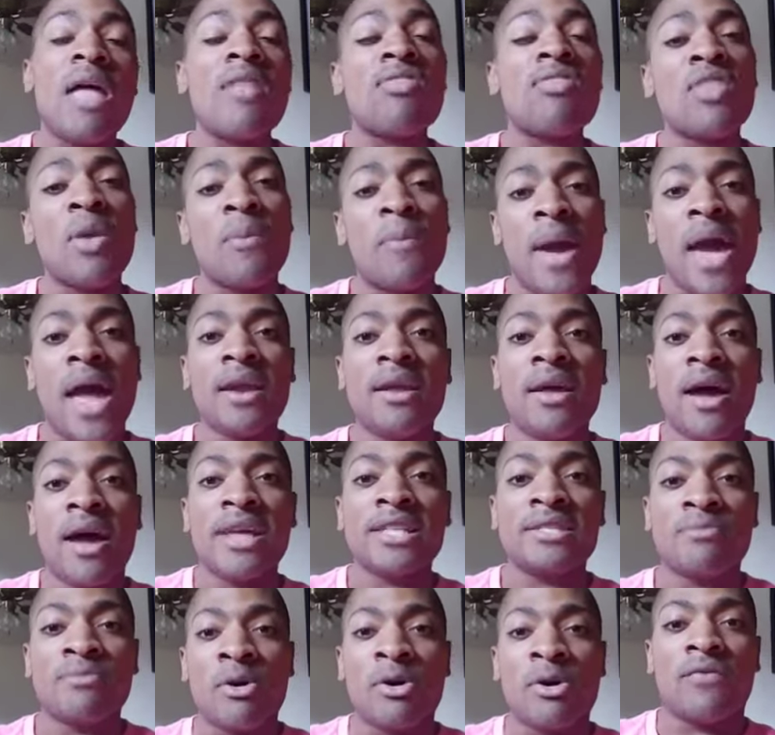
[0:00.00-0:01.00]
the bad
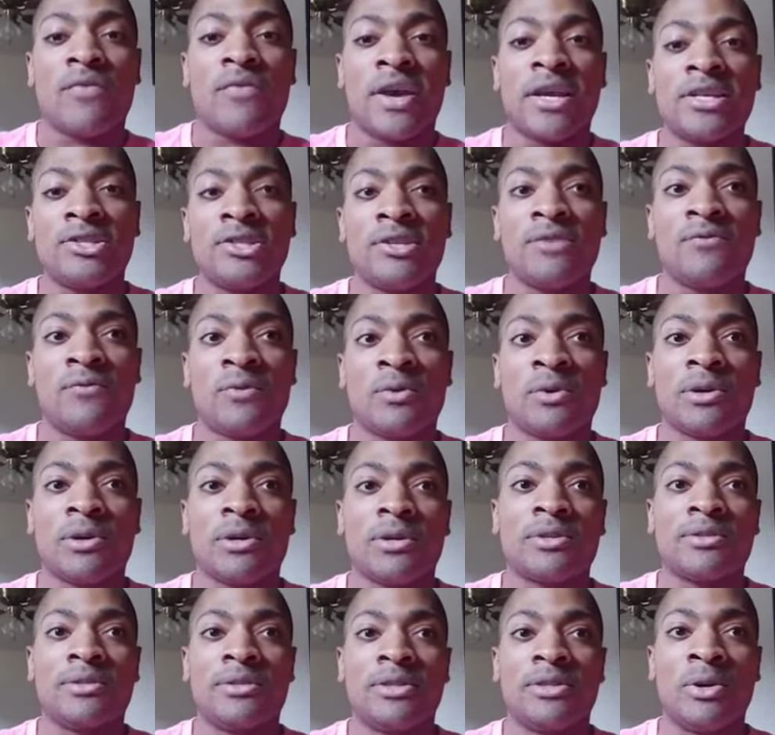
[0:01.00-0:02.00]
guy's motivation
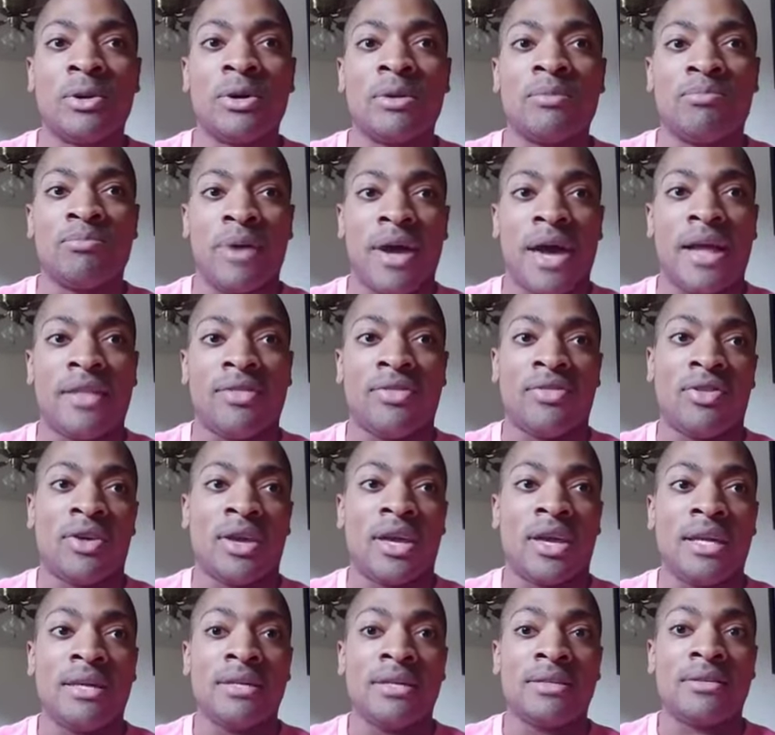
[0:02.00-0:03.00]
for doing bad
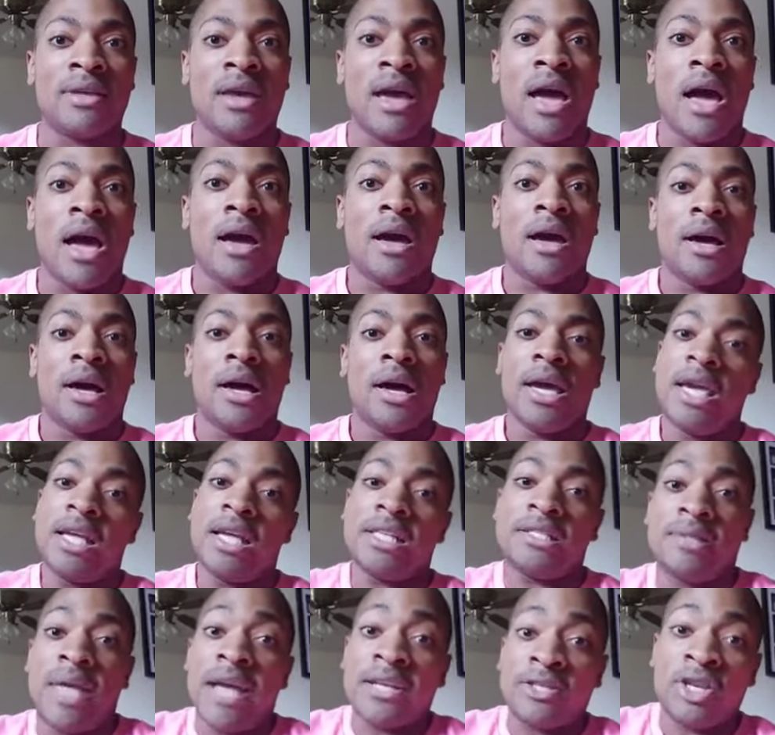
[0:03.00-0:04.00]
things,
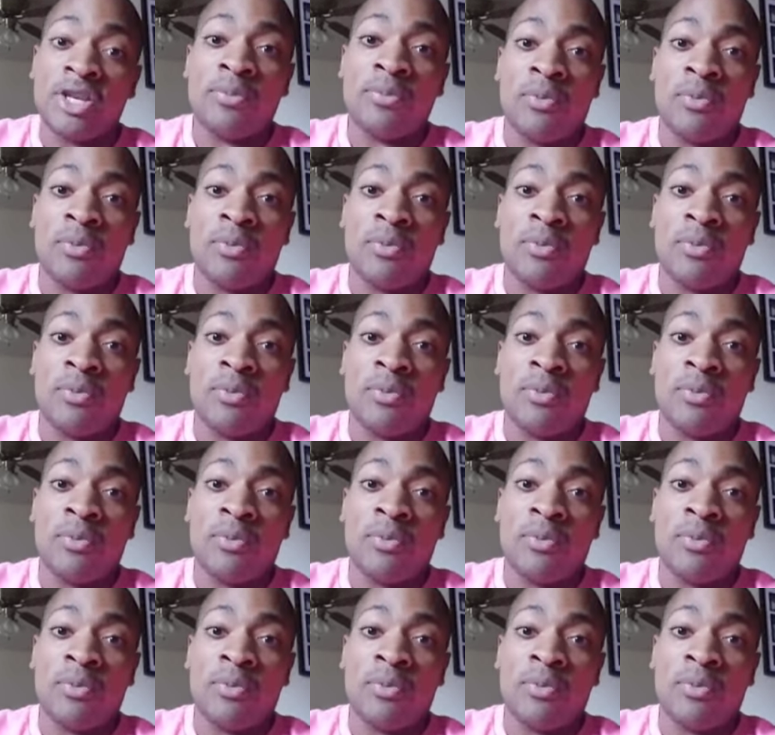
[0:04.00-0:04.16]
it's actually